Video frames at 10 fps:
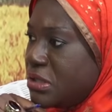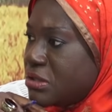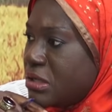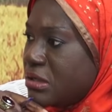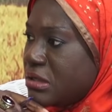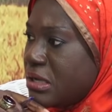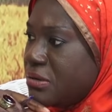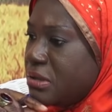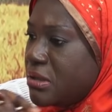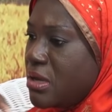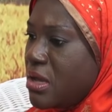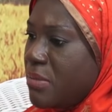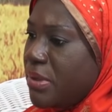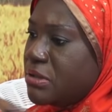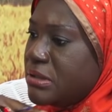discourage
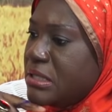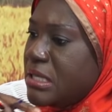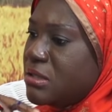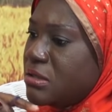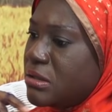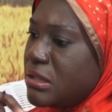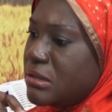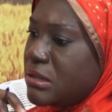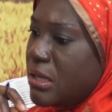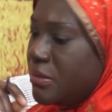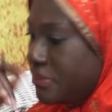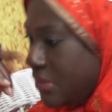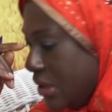but you see there's also this um,